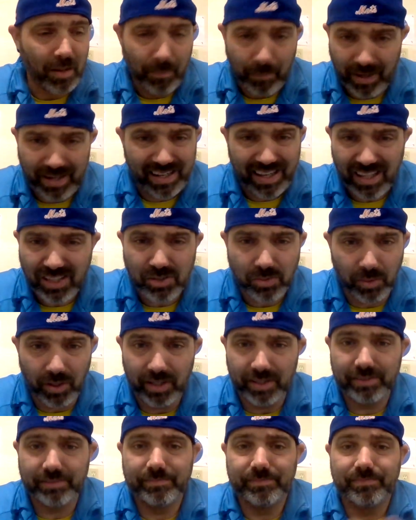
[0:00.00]
But guess
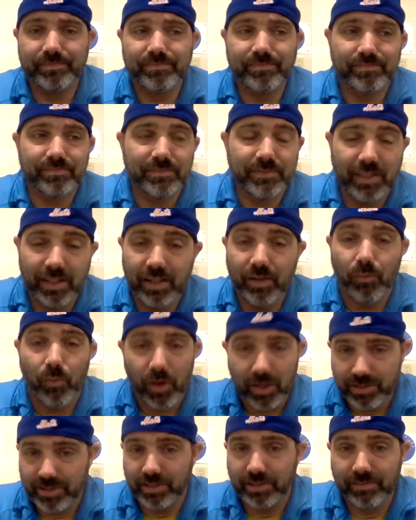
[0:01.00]
what? It
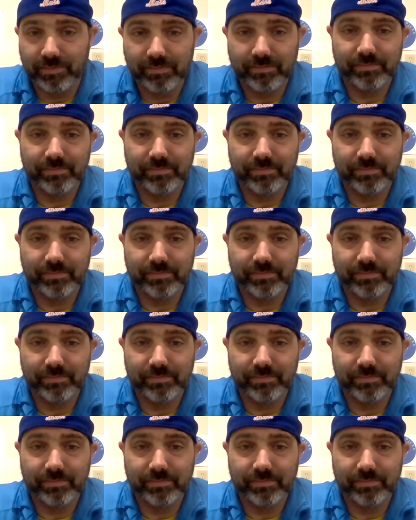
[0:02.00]
wasn't,